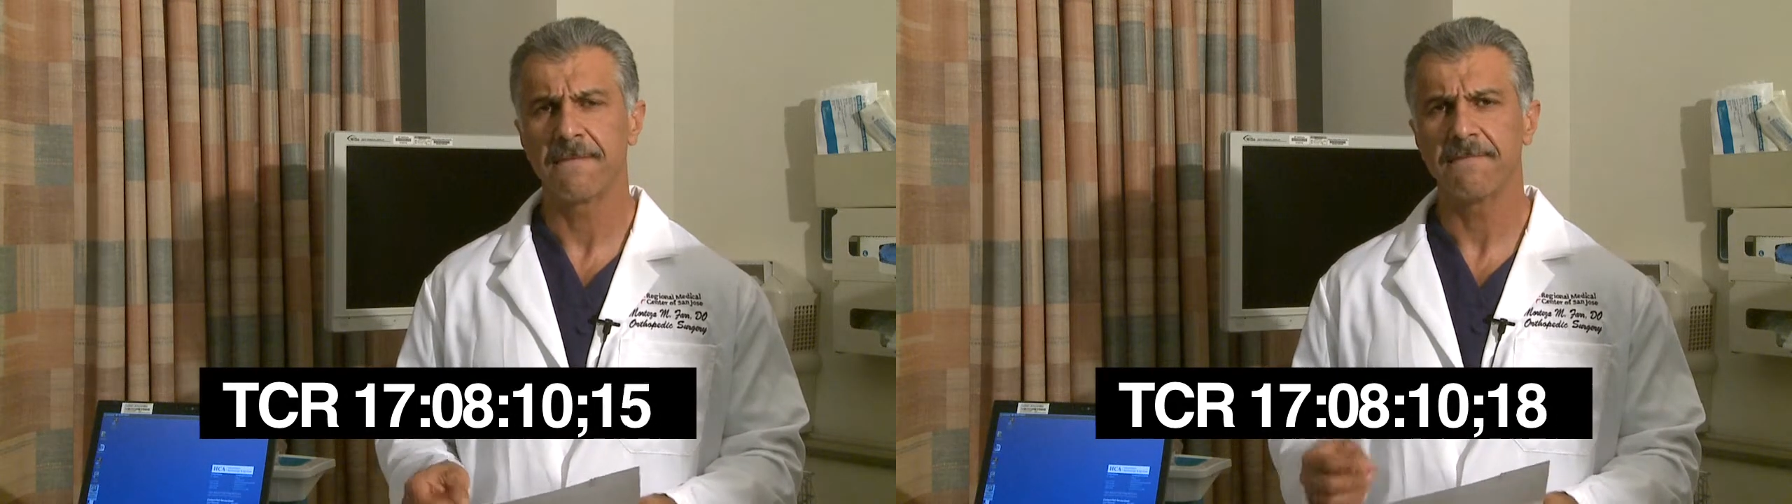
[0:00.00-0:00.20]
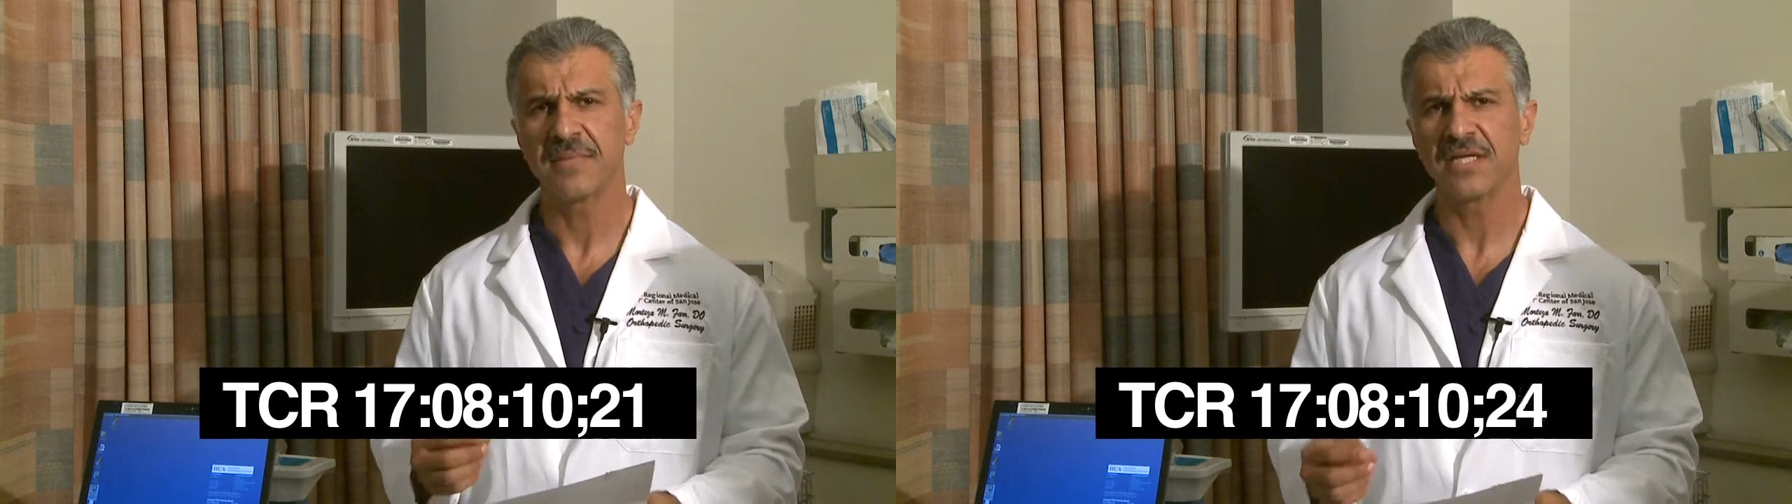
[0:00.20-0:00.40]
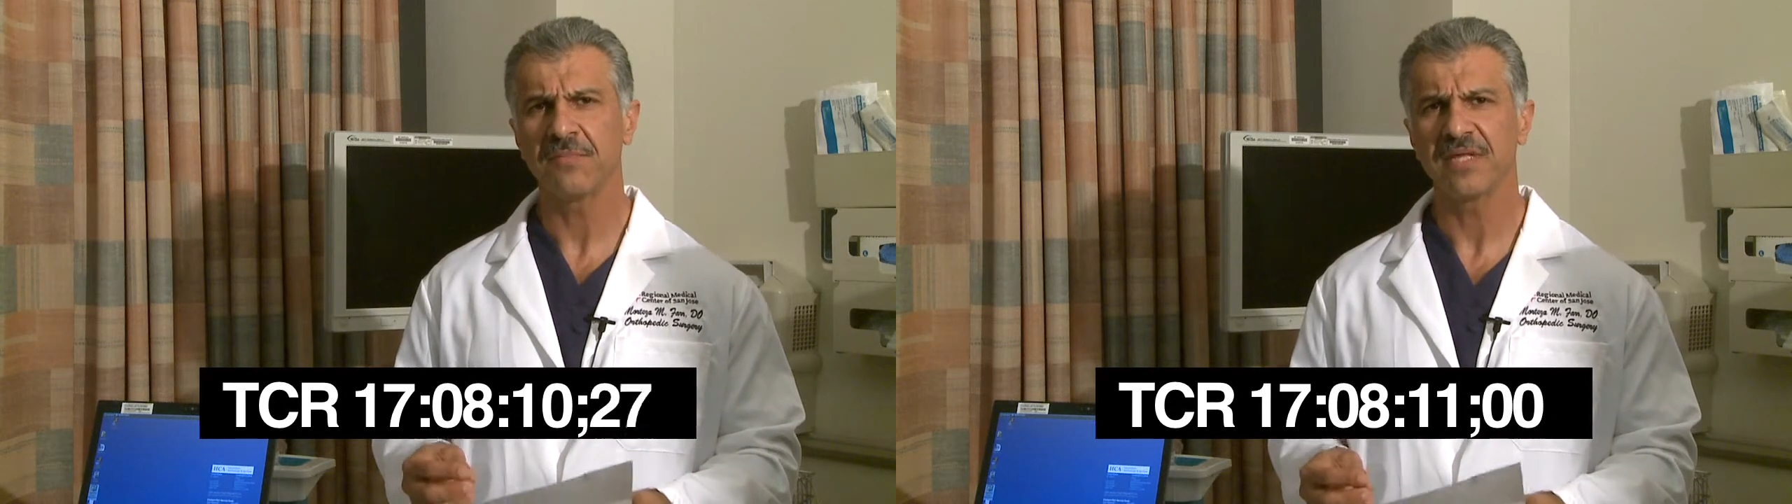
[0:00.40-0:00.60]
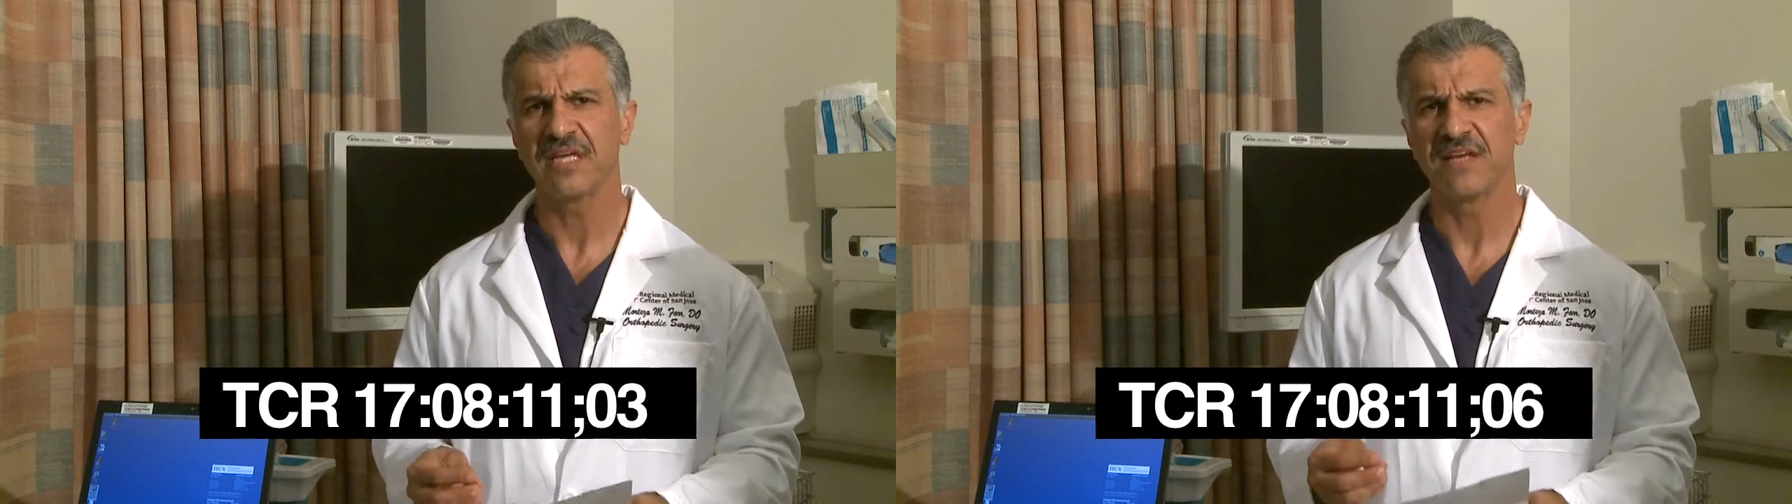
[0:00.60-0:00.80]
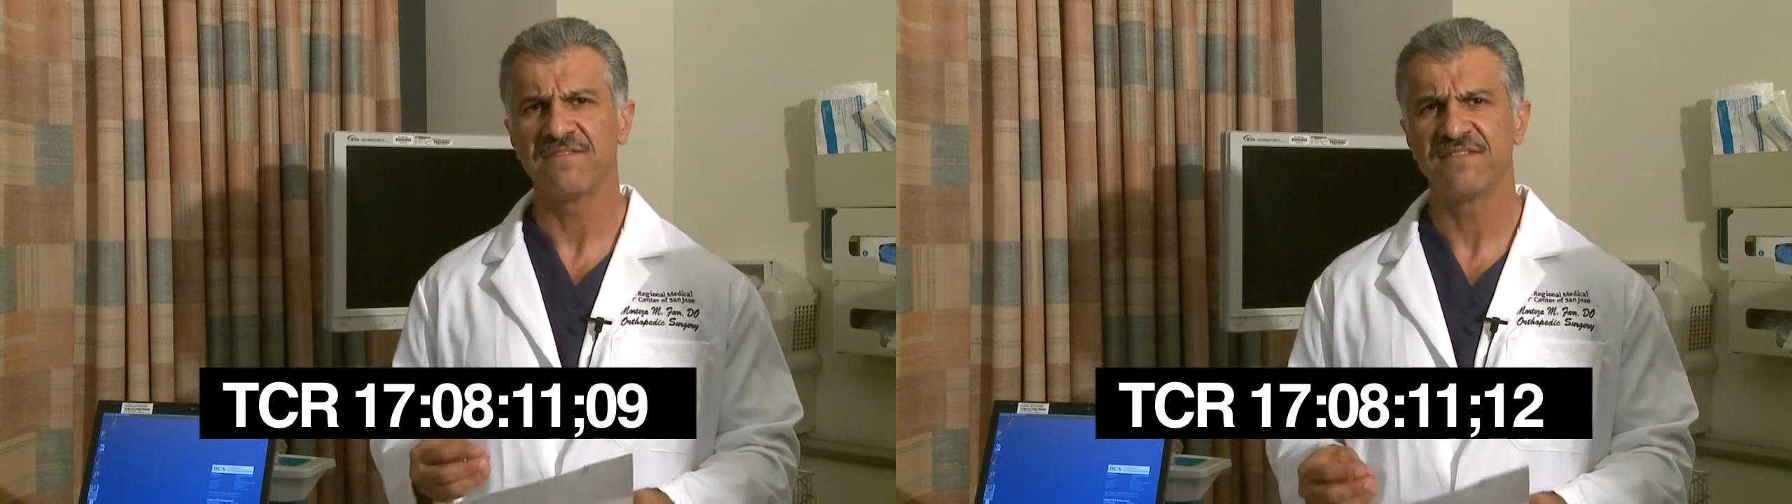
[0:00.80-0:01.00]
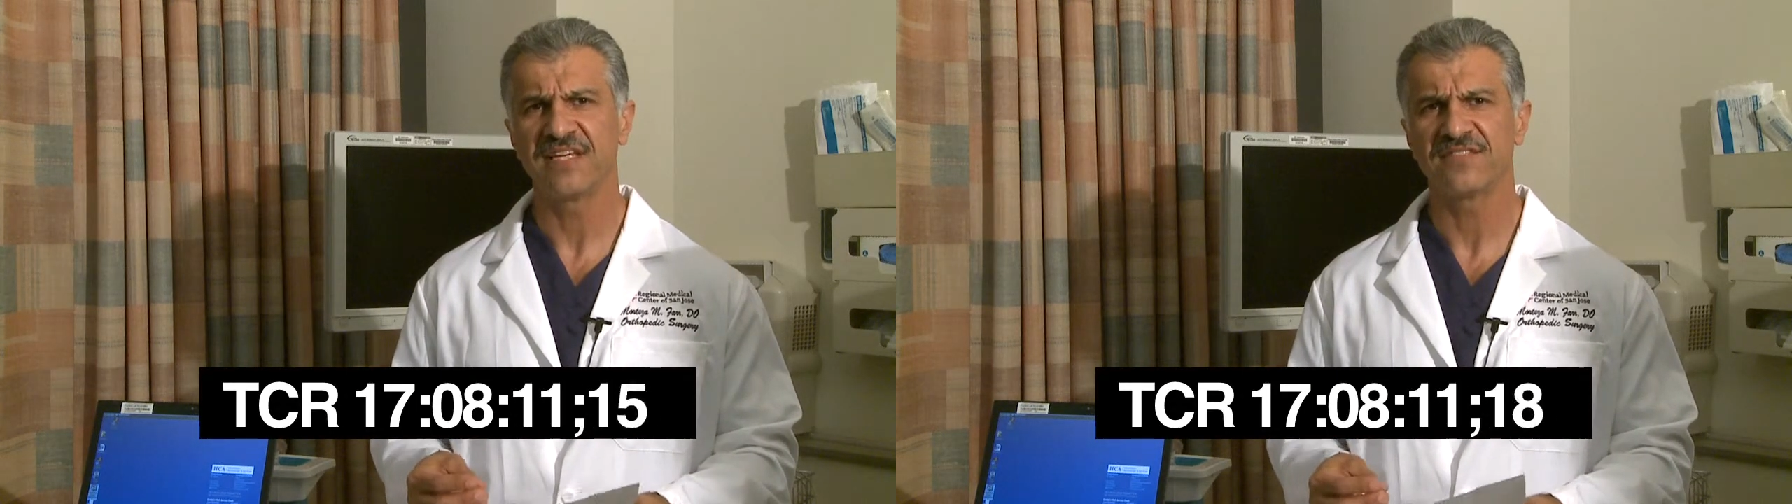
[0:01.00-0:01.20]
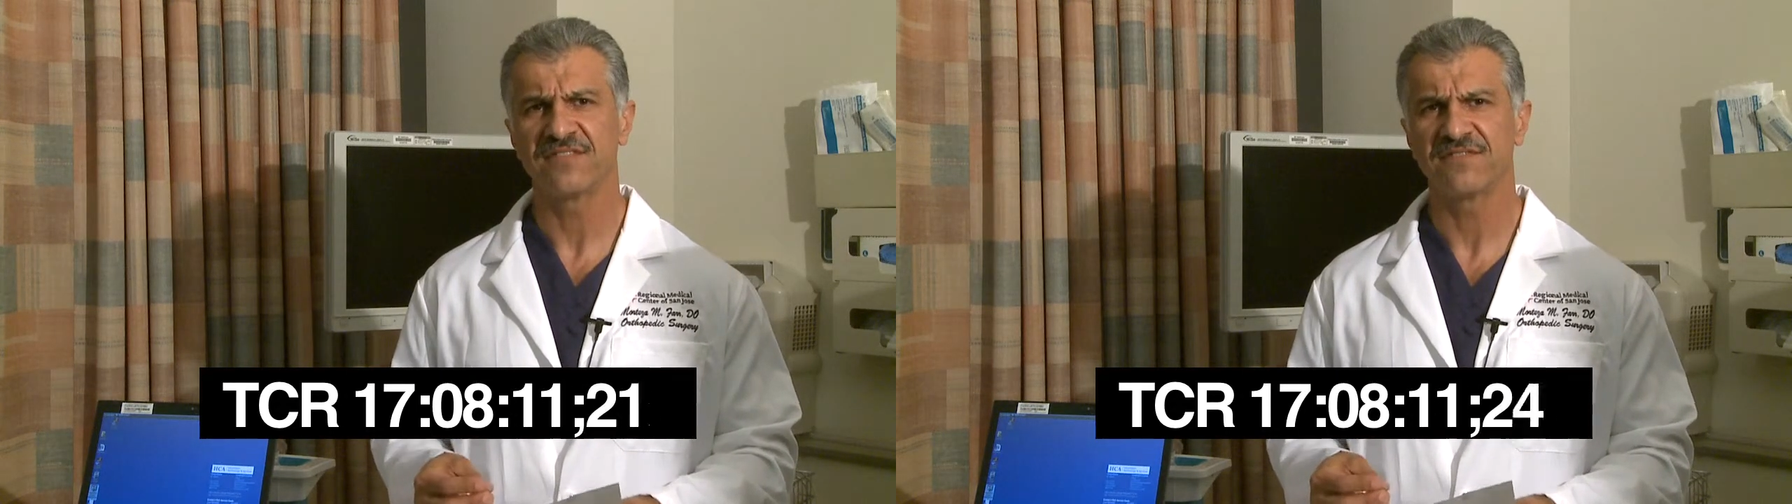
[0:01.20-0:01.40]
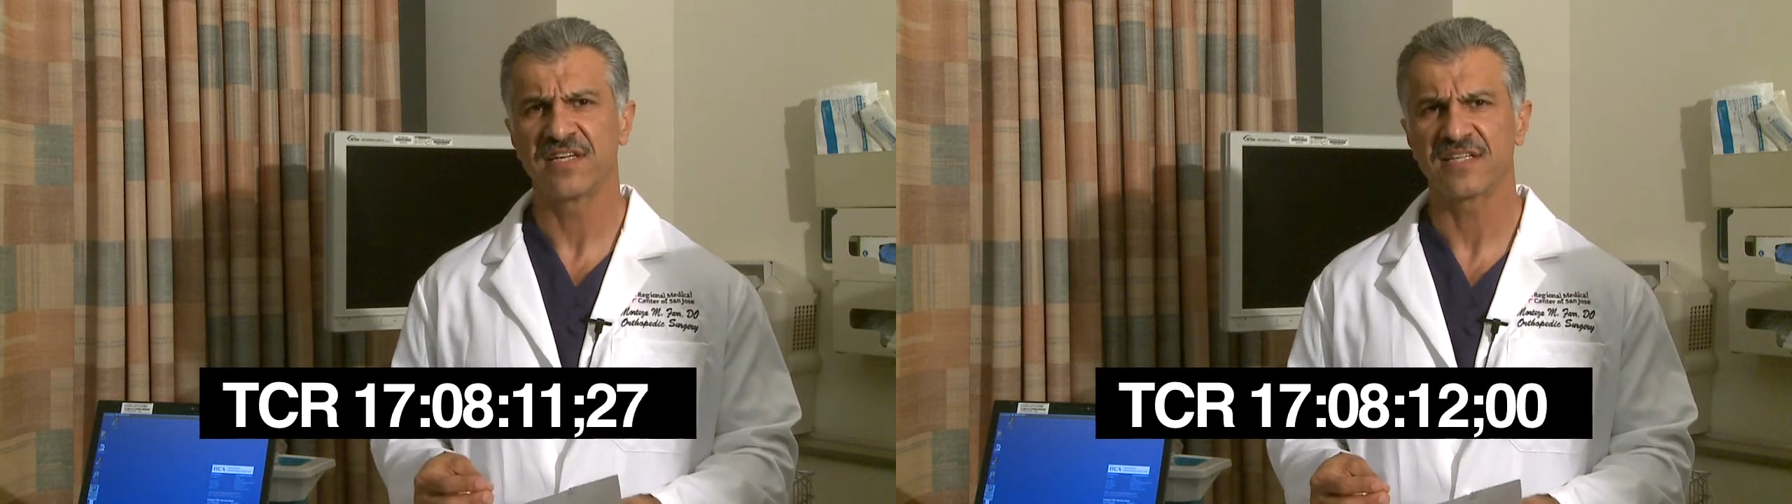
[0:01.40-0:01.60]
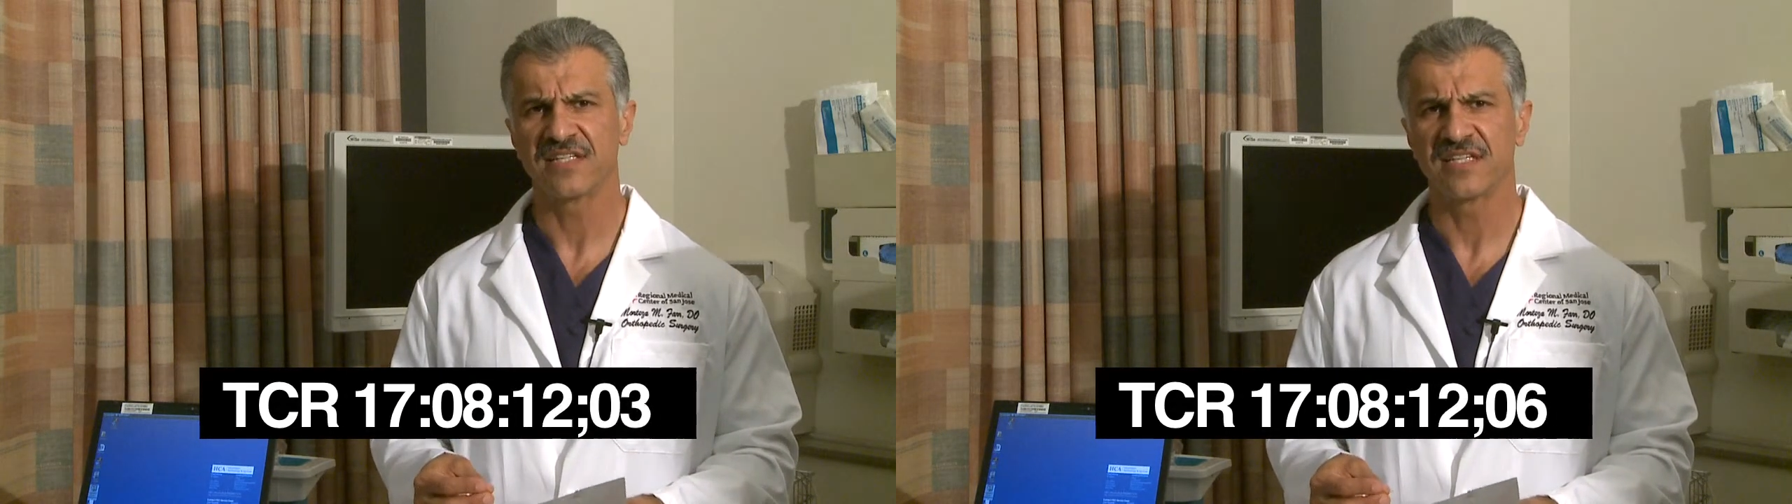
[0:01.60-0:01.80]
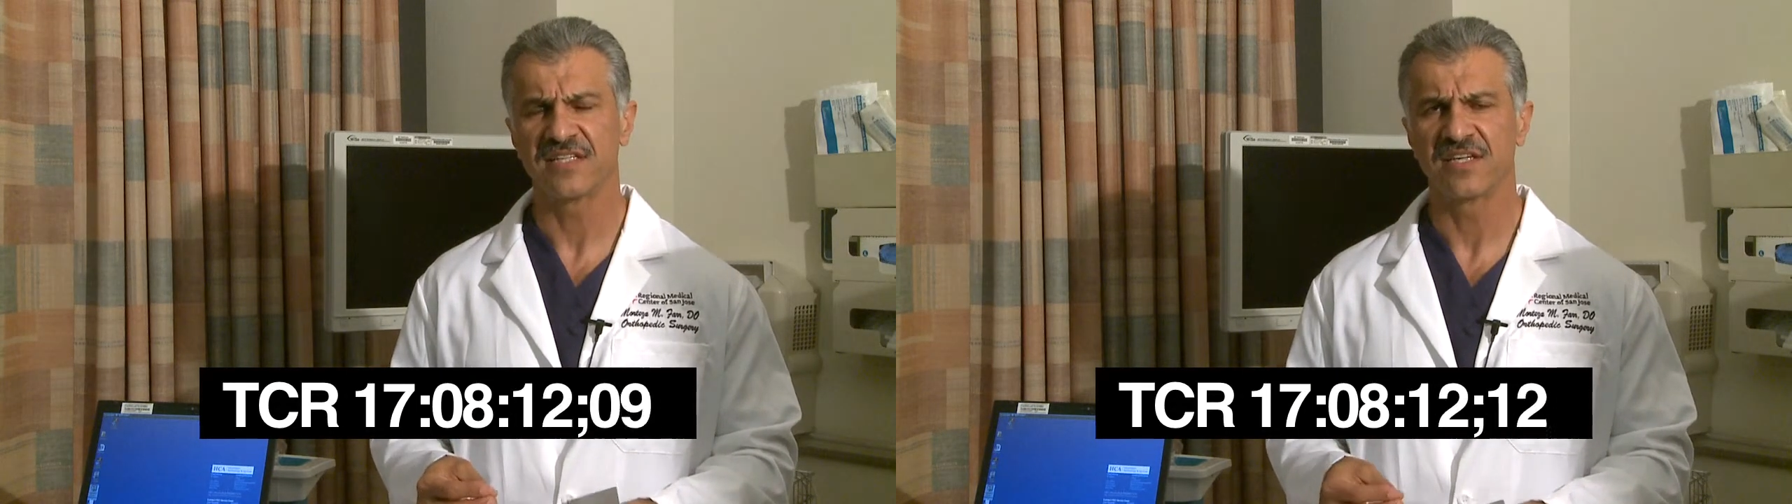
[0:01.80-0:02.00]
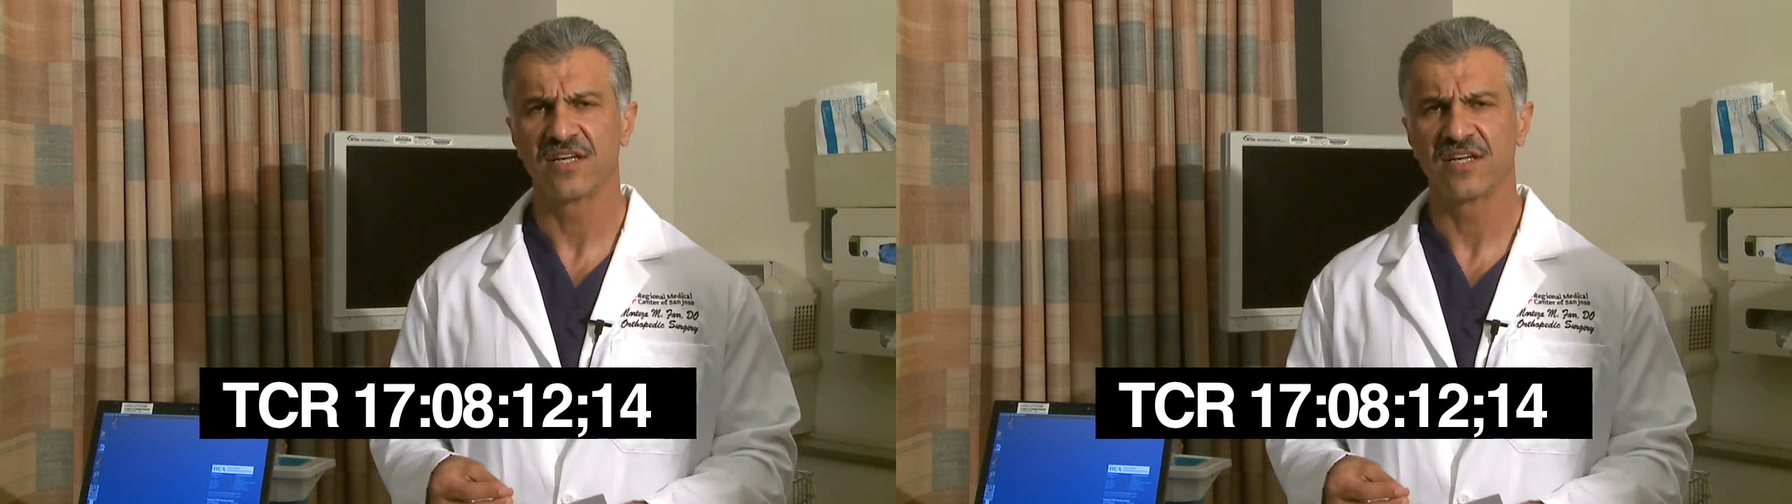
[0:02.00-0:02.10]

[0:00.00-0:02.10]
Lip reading: minimally invasive technique